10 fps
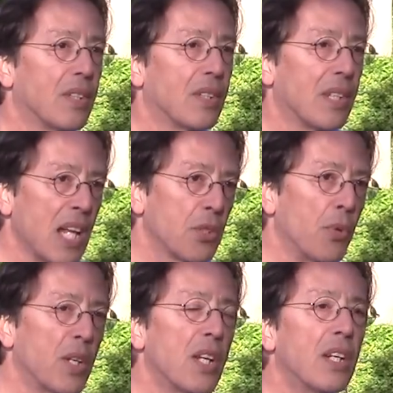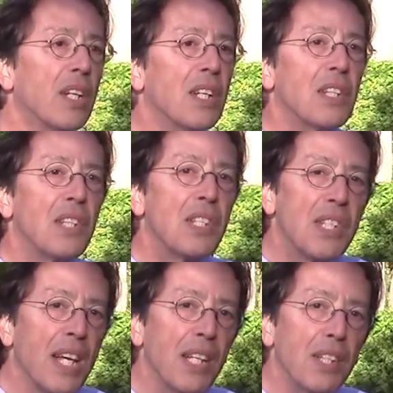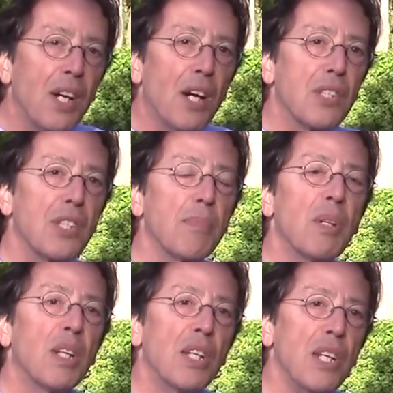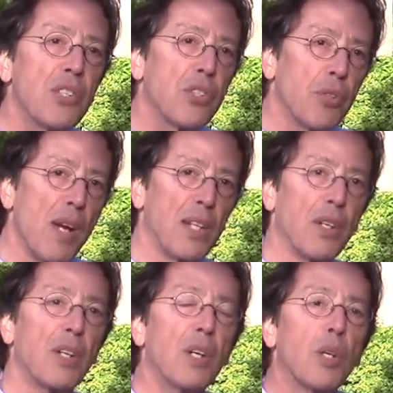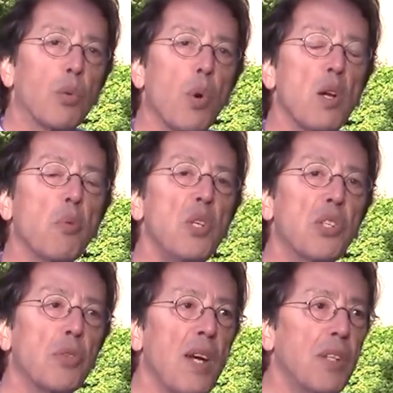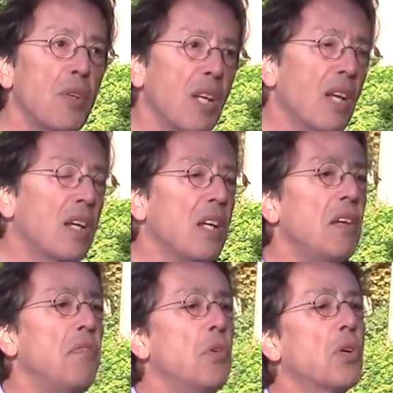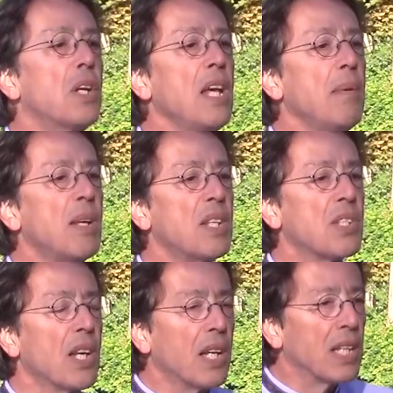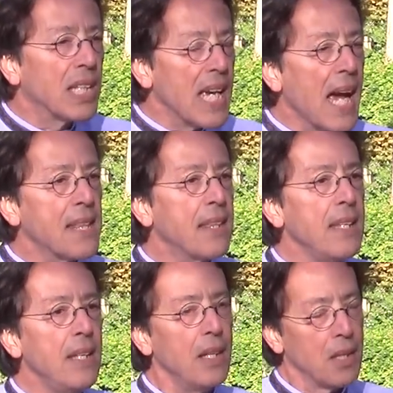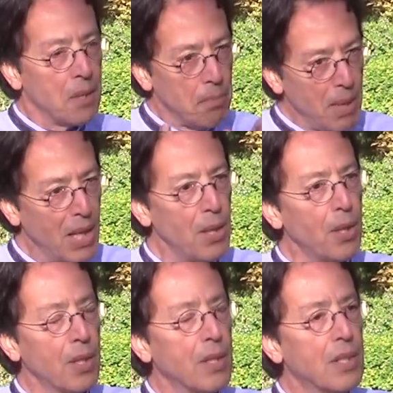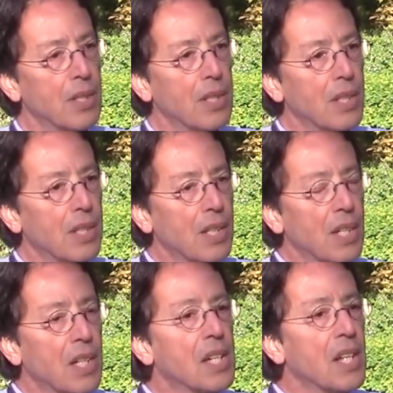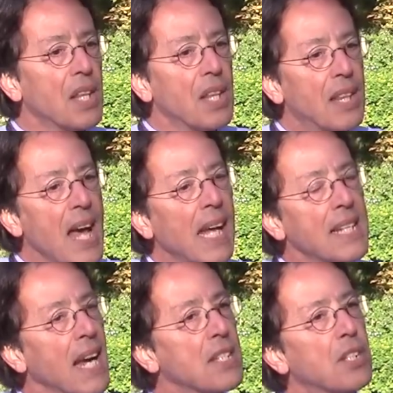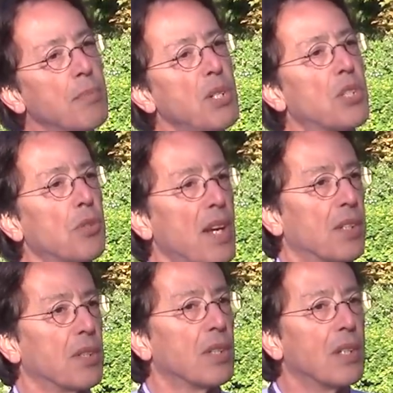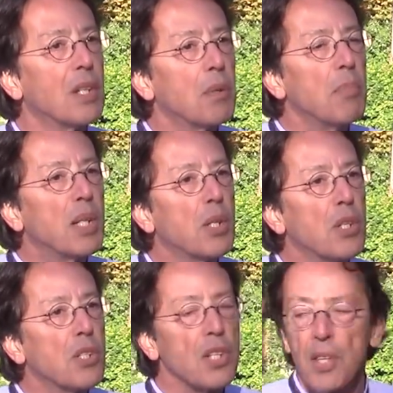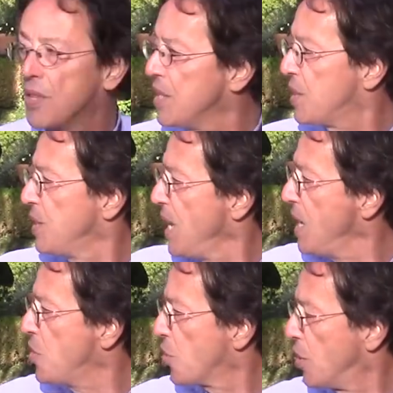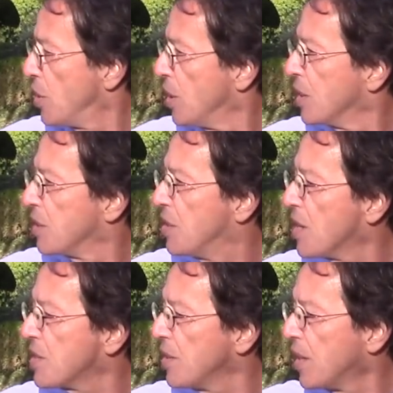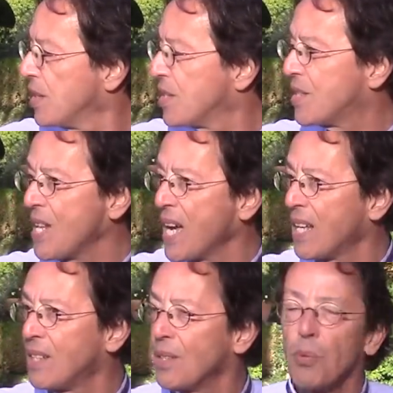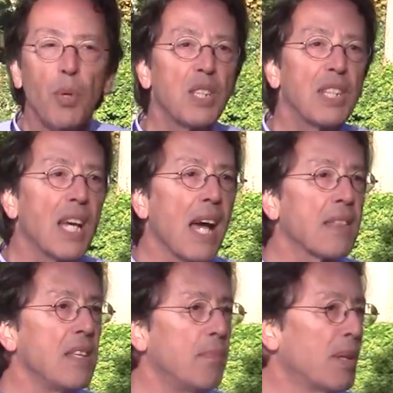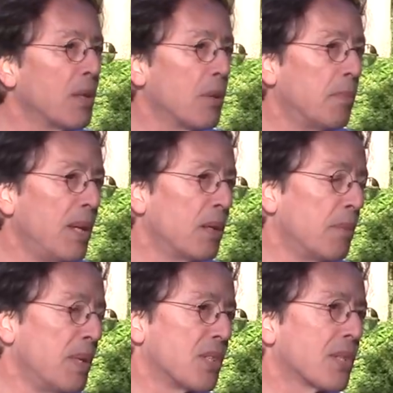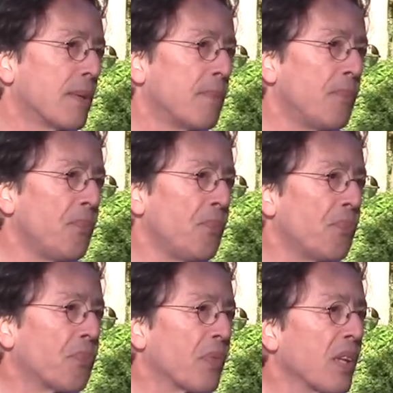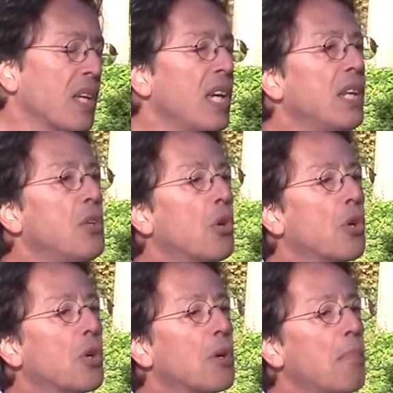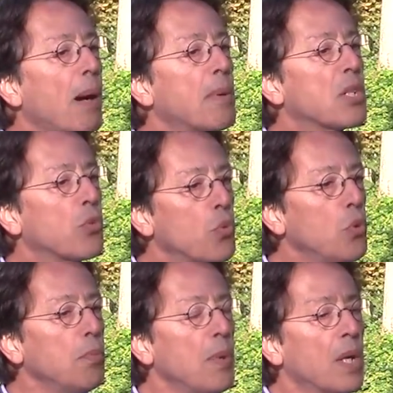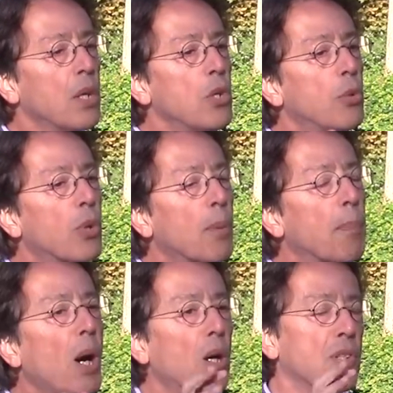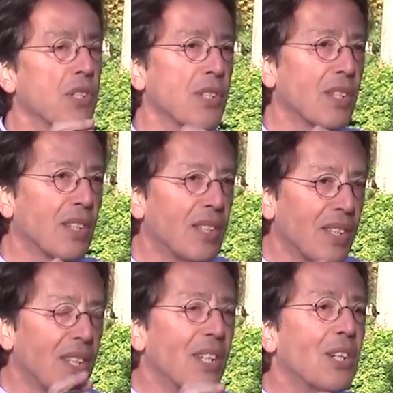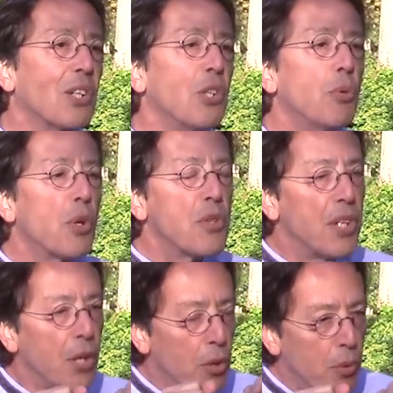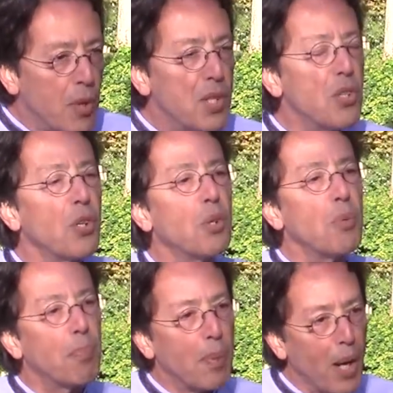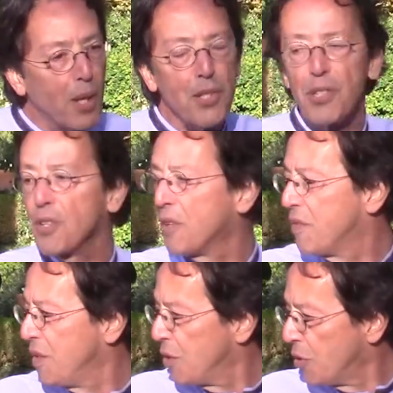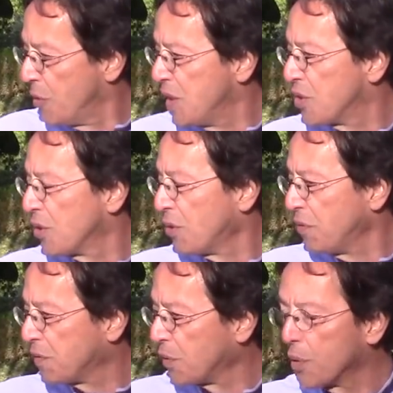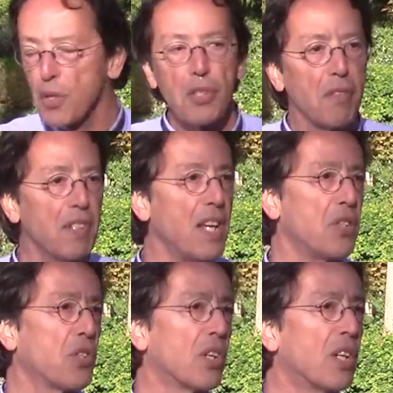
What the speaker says: That's one. The second concept is surrender. What are we surrendering? If your name is Kathy Miller, that has to be surrendered, because this nature doesn't understand what Kathy Miller means. In your mama's womb, you were a pulse. You were the original pulse of the original force of nature.